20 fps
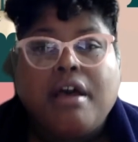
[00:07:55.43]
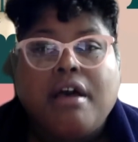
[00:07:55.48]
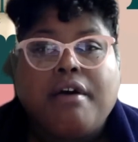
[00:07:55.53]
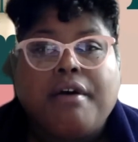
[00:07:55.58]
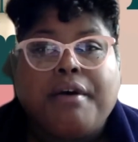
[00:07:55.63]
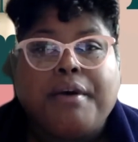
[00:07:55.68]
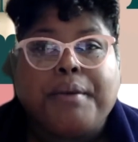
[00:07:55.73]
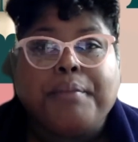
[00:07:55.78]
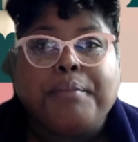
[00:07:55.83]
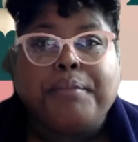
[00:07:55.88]

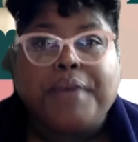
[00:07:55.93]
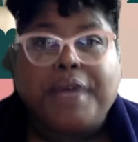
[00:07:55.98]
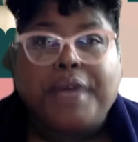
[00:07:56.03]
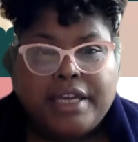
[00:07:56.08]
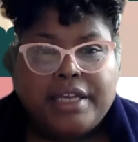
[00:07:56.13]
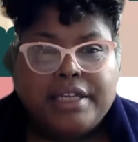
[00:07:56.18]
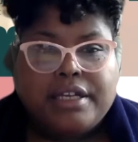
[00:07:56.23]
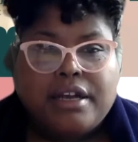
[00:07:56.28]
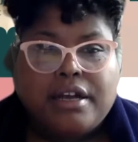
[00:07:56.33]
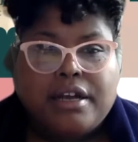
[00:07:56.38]

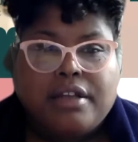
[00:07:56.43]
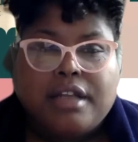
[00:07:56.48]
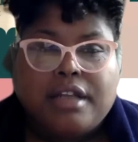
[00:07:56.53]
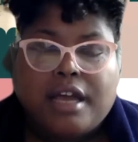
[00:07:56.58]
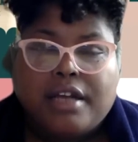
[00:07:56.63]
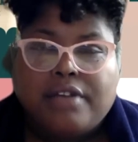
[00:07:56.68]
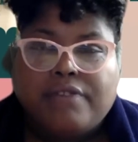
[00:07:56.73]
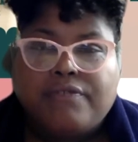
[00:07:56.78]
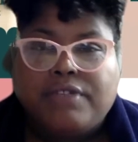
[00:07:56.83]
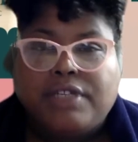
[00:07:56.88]
But a
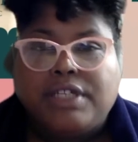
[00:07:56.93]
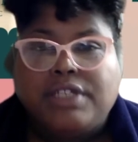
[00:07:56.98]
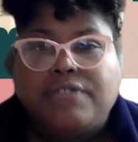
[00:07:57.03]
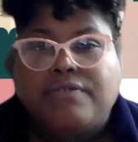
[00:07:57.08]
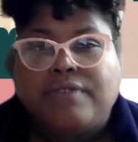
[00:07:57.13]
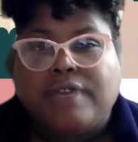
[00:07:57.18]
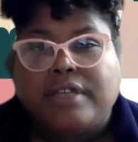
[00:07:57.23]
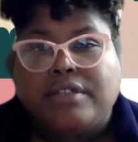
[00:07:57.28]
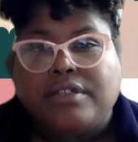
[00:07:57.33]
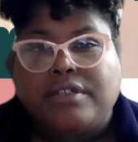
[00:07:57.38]
lot of these
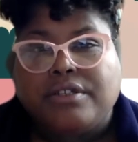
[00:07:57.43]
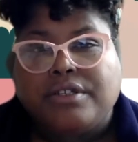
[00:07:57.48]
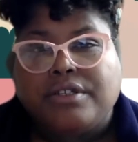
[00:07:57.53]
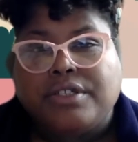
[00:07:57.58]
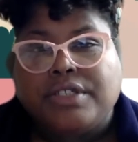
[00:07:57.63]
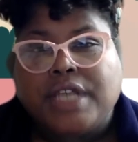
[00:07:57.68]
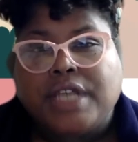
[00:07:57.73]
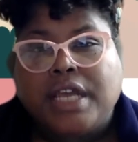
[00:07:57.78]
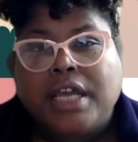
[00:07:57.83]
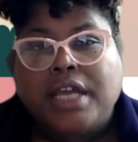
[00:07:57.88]

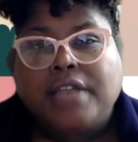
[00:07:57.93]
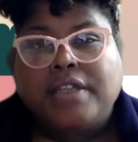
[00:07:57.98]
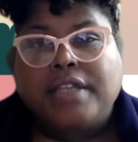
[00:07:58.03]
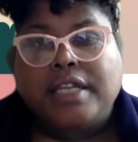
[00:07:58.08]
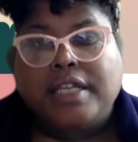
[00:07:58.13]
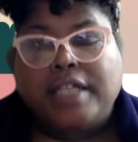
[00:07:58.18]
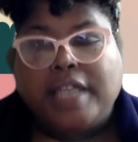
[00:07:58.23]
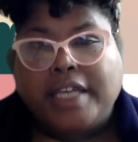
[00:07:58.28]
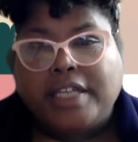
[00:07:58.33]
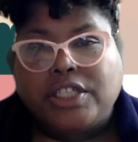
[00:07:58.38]
vendors, they
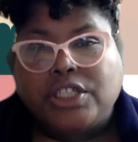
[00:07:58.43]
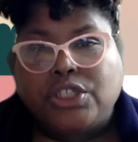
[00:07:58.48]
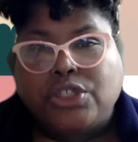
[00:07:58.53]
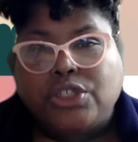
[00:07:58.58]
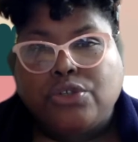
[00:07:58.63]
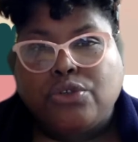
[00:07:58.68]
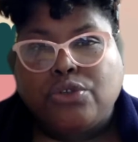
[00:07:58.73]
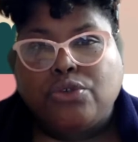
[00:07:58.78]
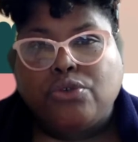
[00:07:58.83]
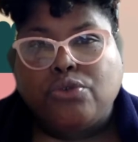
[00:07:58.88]
like
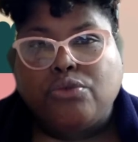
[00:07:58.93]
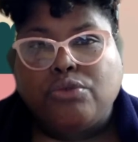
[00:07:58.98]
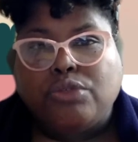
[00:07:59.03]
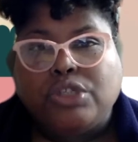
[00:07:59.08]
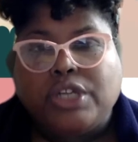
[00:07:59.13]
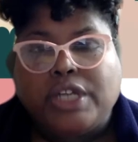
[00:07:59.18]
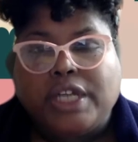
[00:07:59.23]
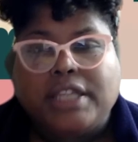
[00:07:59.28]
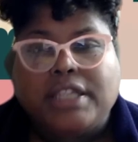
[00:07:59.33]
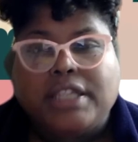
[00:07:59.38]
to
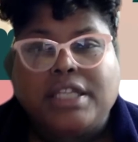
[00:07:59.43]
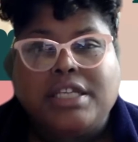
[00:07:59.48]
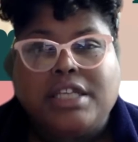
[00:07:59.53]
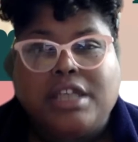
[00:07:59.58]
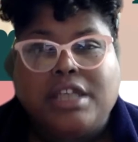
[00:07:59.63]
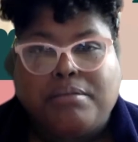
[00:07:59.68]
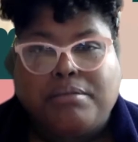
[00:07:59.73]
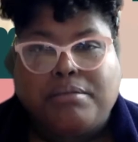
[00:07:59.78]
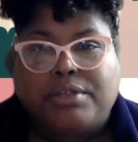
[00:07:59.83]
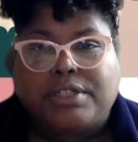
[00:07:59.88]
look at the
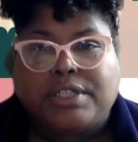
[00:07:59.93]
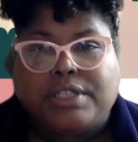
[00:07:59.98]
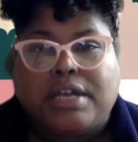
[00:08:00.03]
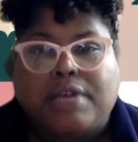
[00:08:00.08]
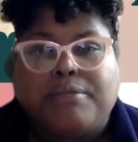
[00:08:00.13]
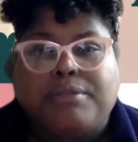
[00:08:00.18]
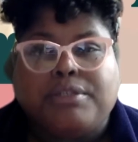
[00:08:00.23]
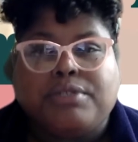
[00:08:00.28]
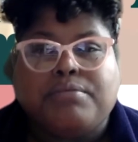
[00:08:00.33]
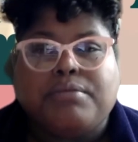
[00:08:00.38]
numbers, how
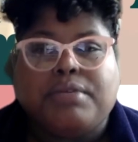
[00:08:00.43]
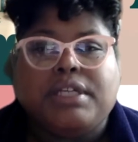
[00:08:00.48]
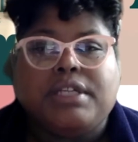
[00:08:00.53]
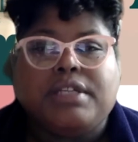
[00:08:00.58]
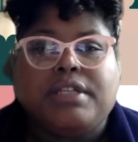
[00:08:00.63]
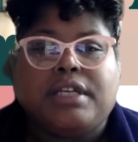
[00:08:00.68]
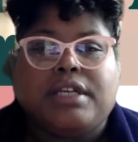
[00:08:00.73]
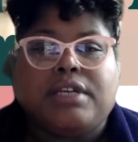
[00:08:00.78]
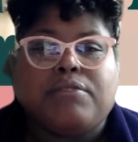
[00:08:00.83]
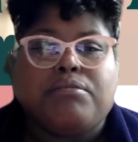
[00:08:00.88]
much money
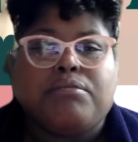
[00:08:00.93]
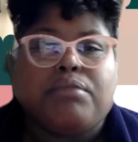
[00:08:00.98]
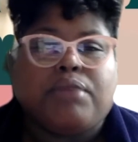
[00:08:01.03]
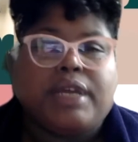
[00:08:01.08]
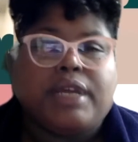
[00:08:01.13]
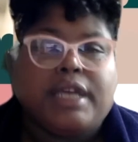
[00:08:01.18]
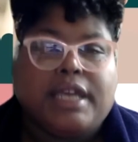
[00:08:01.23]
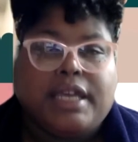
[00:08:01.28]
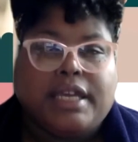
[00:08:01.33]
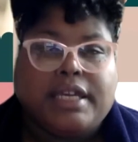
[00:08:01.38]
they can
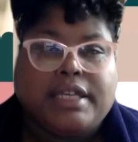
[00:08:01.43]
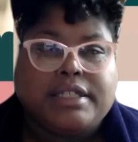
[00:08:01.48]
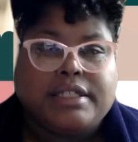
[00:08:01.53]
bring in.